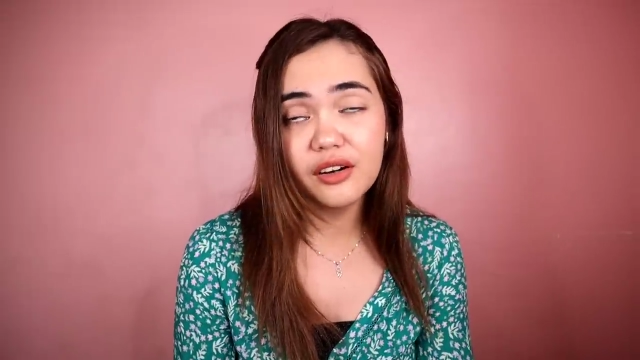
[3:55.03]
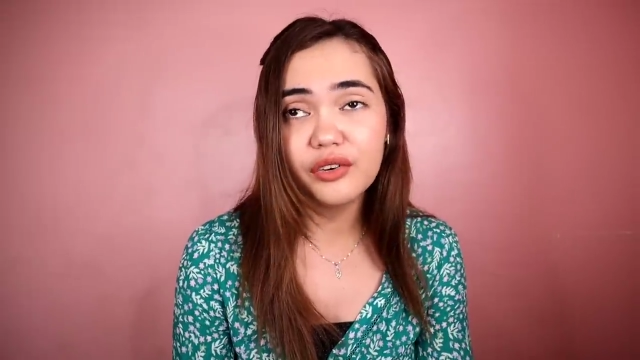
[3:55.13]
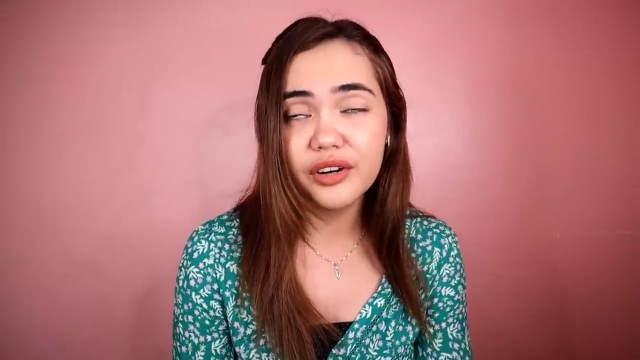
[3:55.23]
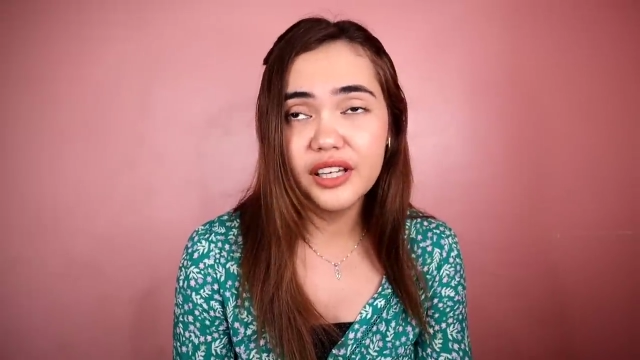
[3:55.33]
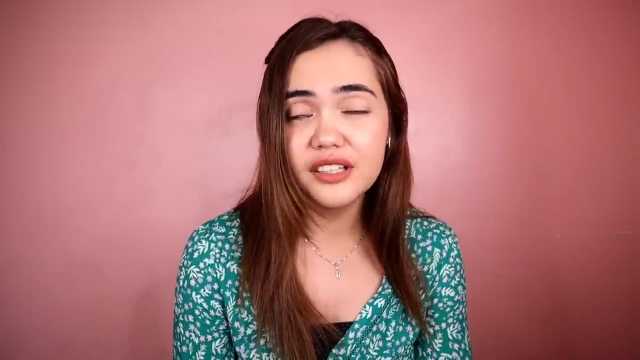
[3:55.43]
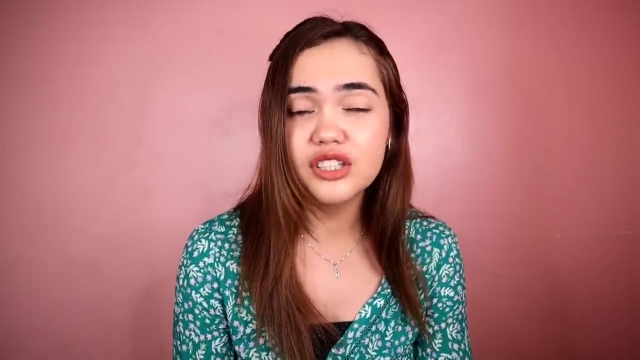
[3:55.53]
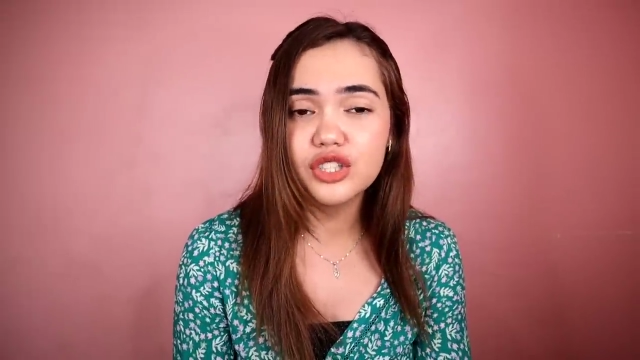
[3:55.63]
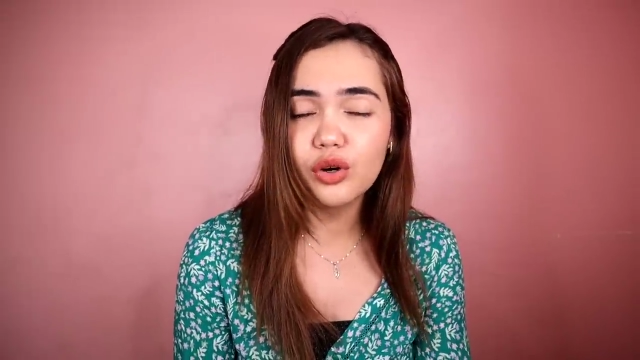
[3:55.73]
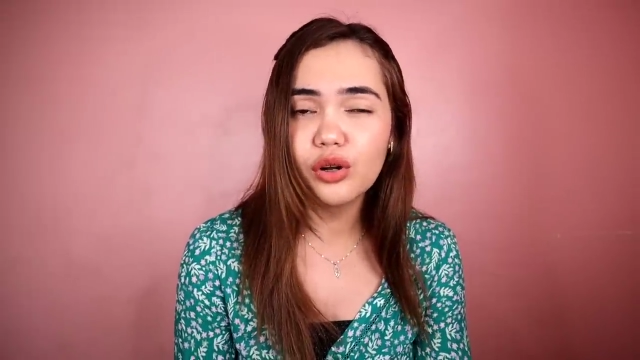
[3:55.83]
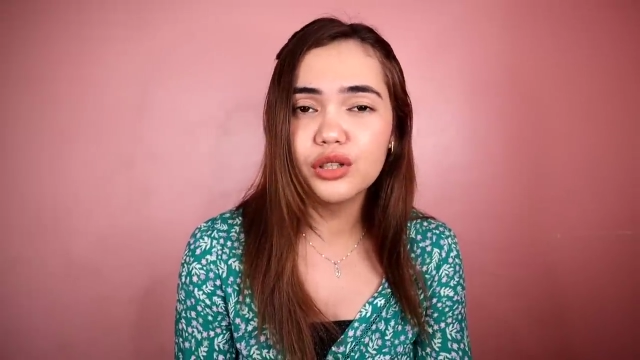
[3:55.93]
already
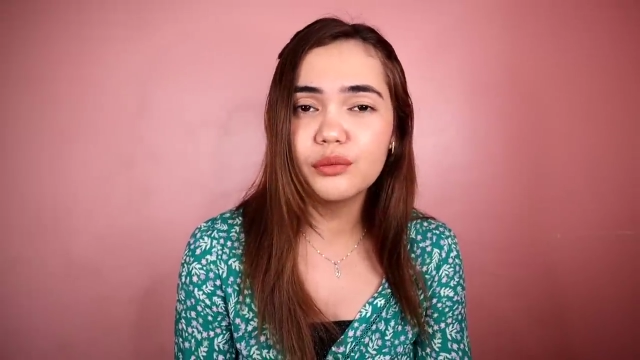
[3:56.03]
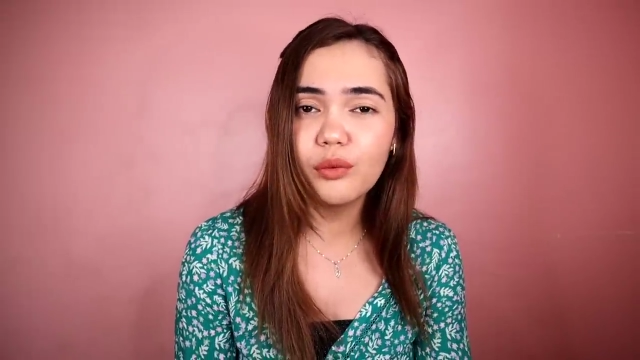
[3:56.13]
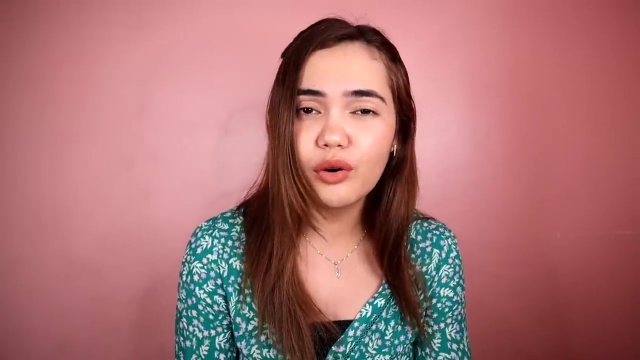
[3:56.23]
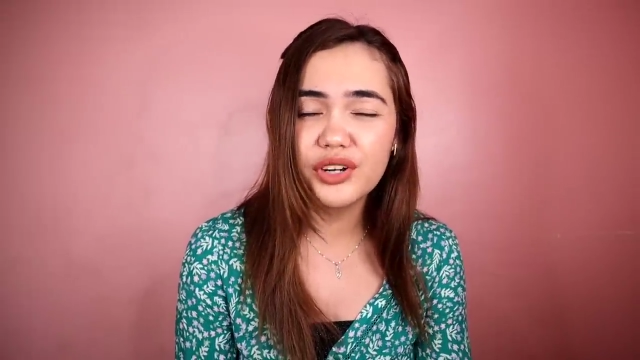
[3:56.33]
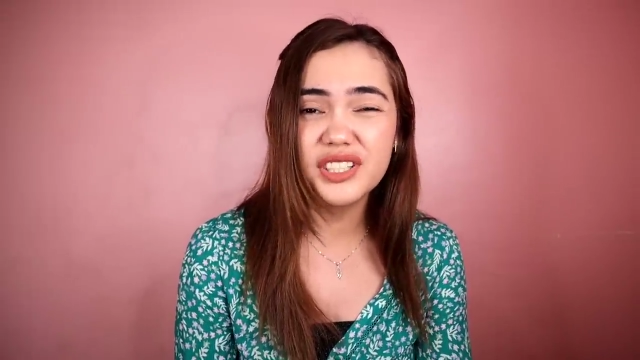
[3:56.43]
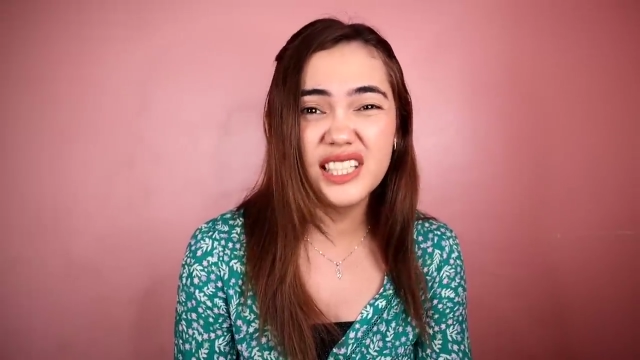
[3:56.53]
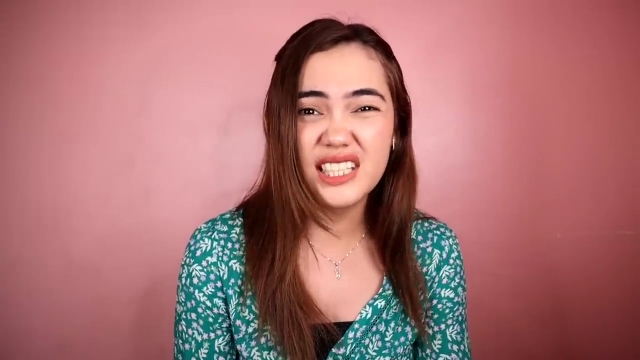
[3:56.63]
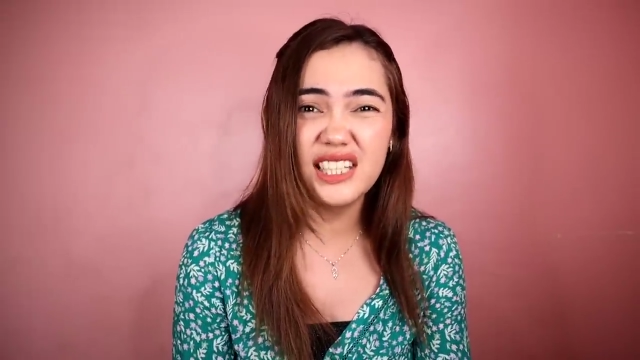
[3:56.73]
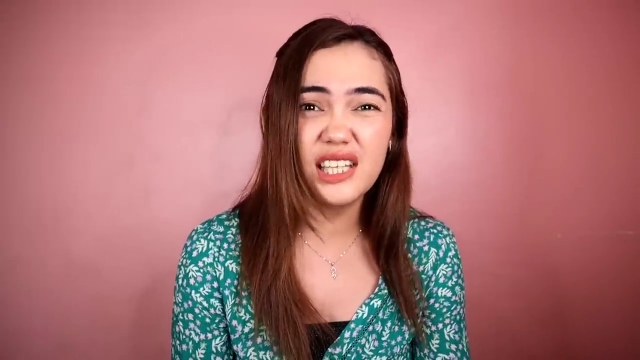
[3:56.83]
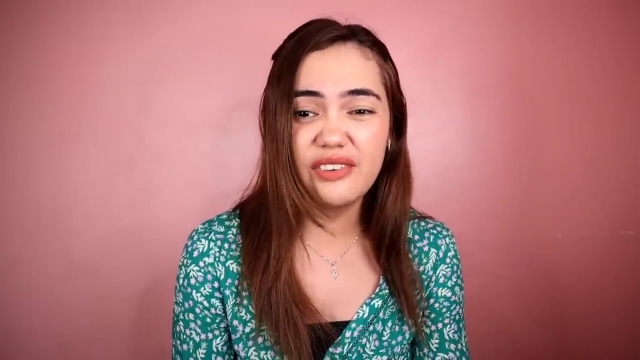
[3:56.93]
installed more
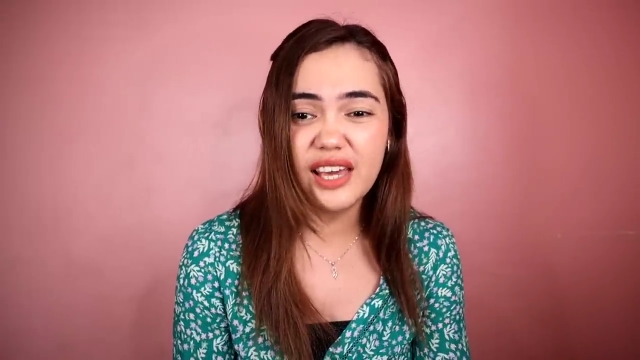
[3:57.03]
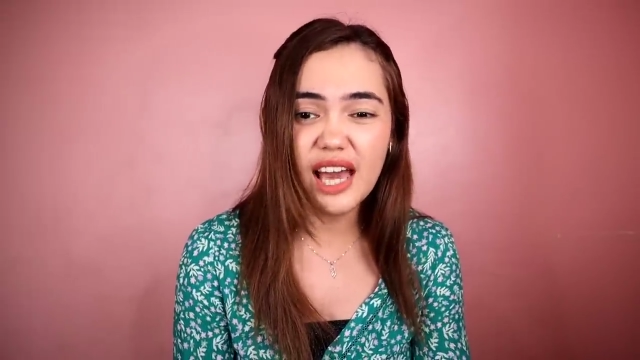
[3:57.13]
CCTV